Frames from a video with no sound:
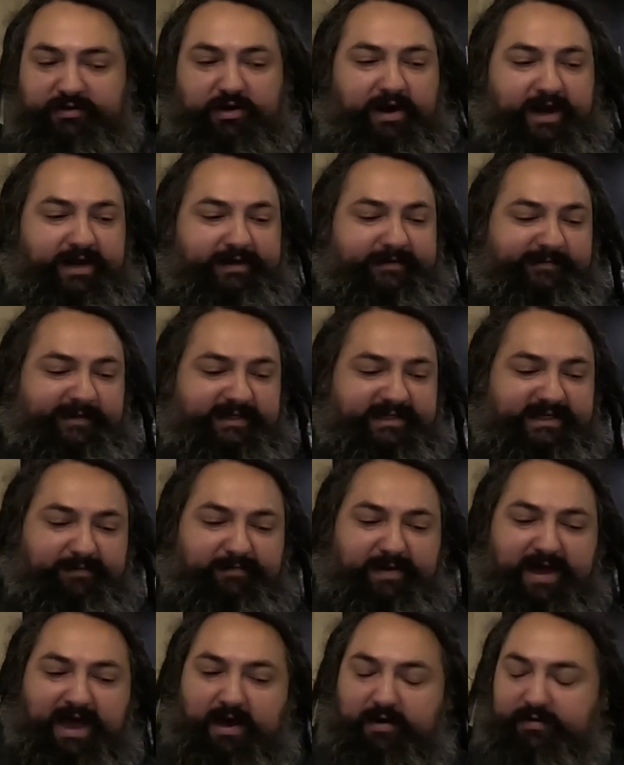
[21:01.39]
our
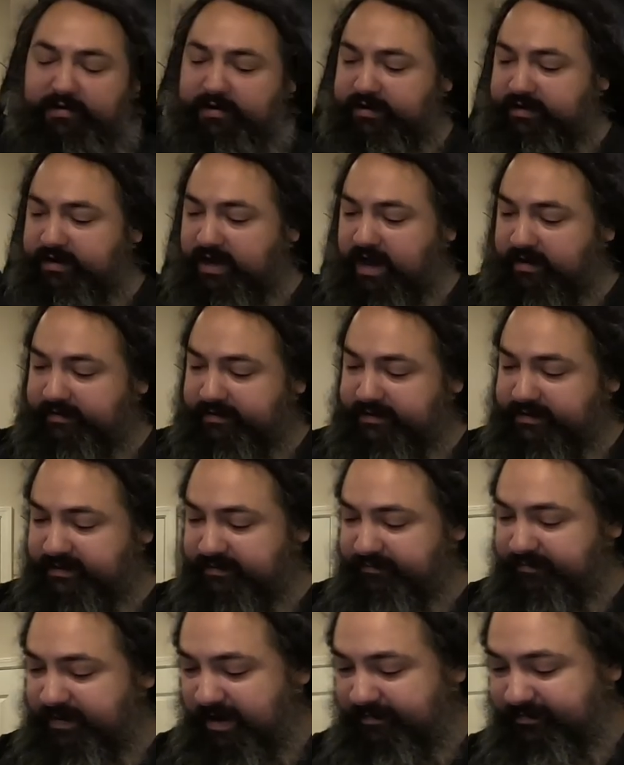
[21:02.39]
MCT powder,
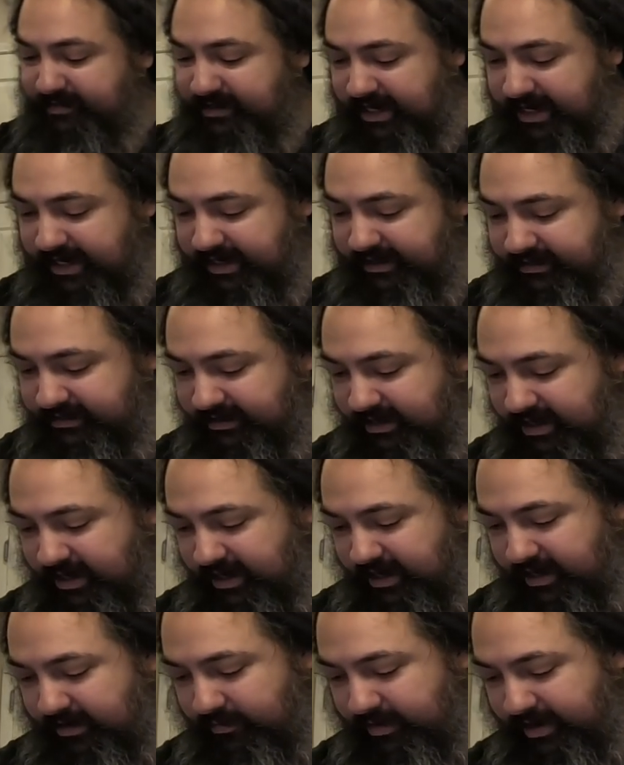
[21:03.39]
collagen peptides.
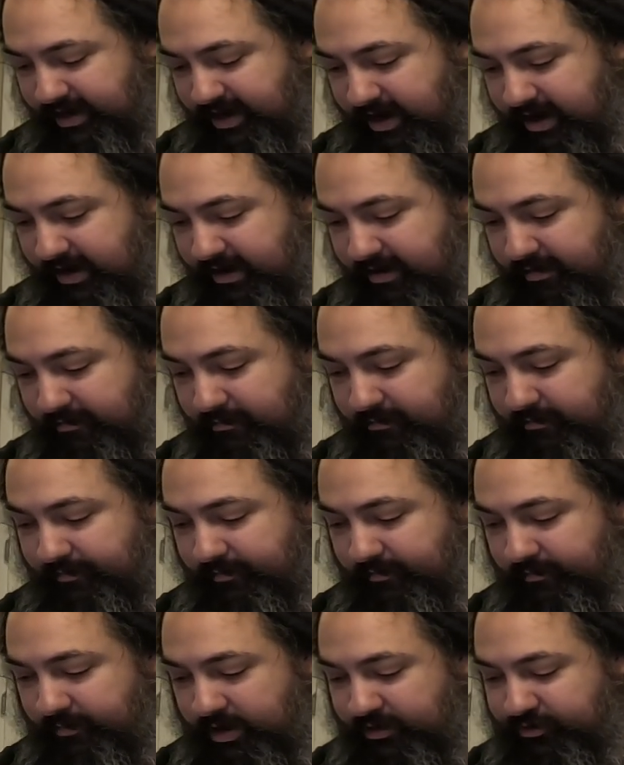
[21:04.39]
We got our
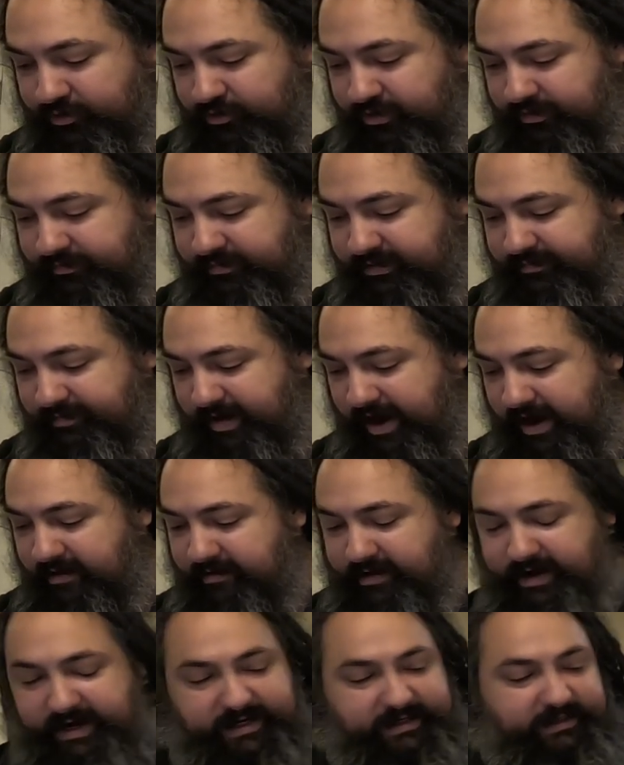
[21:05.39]
mushrooms,
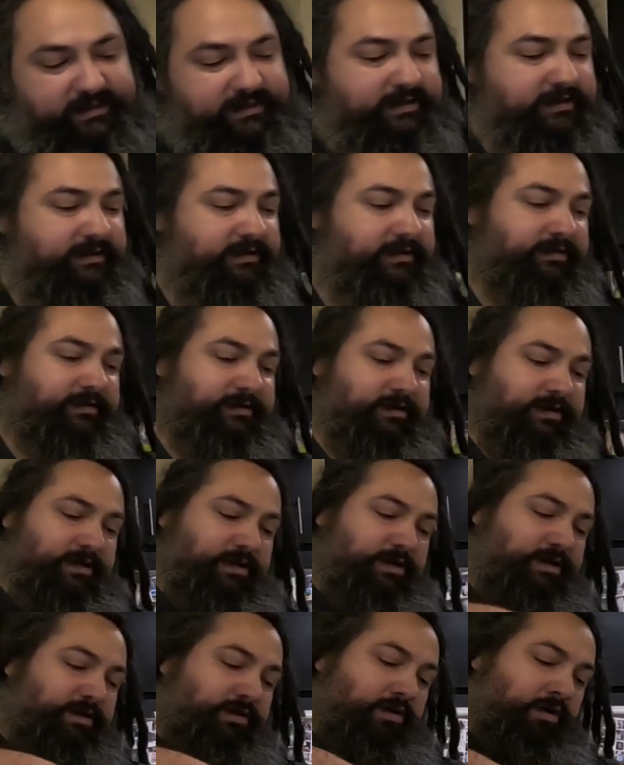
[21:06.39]
berries,
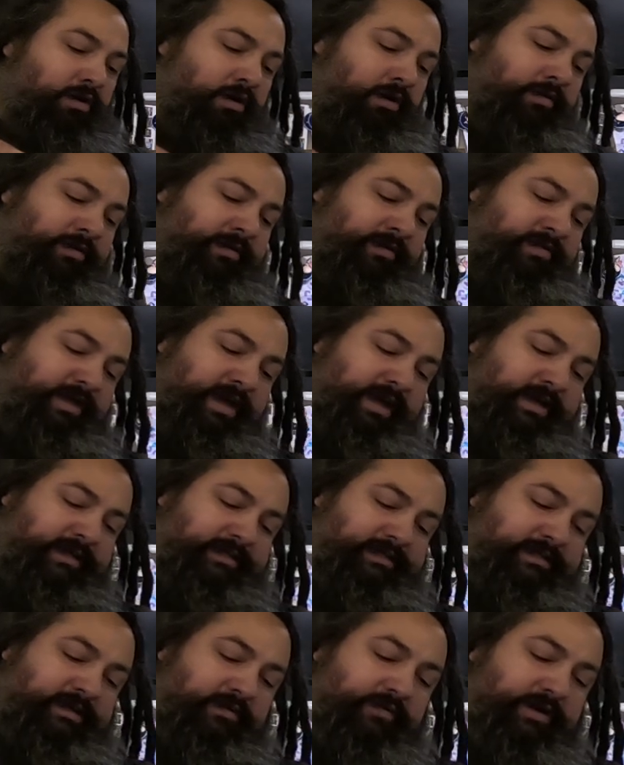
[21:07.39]
all the
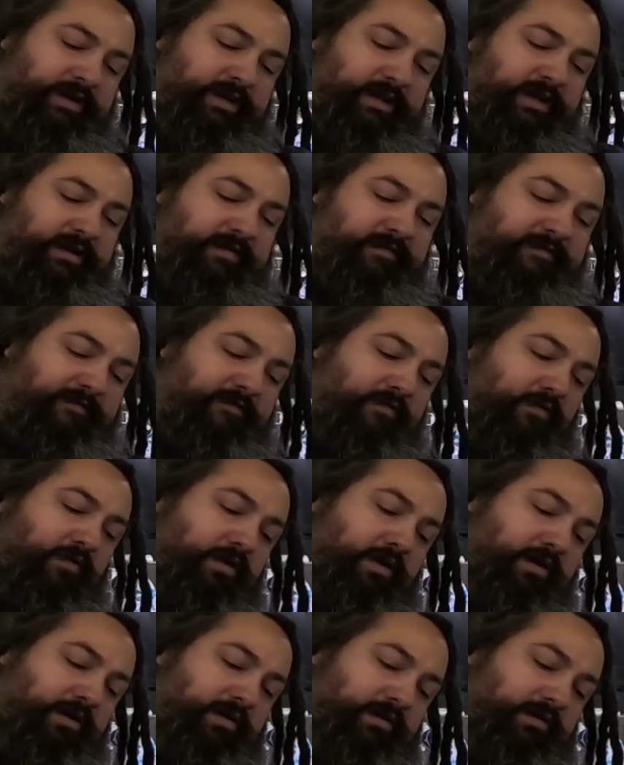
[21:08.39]
things that we need
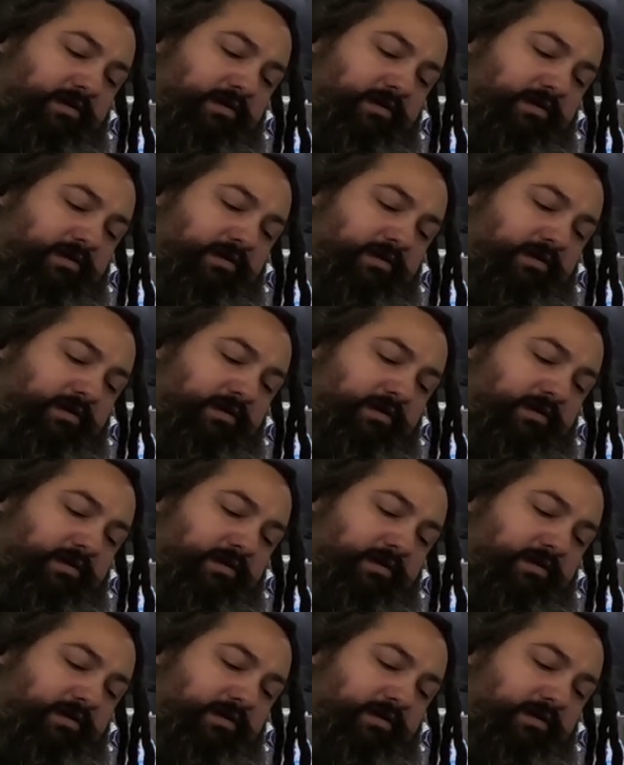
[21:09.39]
for